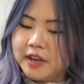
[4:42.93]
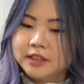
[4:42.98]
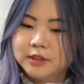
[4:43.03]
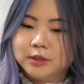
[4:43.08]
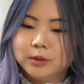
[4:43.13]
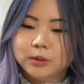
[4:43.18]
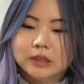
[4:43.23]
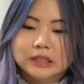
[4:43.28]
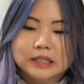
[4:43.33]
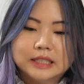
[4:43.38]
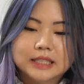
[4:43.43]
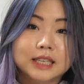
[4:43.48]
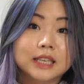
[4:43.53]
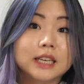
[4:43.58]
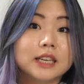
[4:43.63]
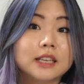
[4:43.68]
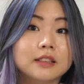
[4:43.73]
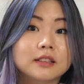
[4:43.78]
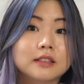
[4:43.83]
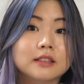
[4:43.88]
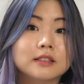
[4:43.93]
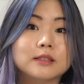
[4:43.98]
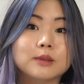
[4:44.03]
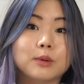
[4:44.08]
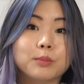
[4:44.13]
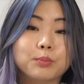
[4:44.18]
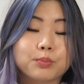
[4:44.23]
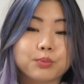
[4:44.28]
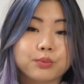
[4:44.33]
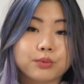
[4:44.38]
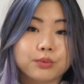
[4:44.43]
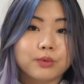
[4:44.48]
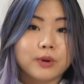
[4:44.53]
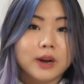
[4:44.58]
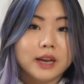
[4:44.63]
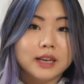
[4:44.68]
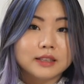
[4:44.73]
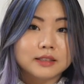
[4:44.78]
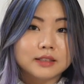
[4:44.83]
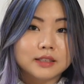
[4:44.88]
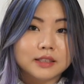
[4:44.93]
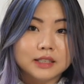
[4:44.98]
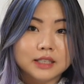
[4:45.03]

as you can see, in this bright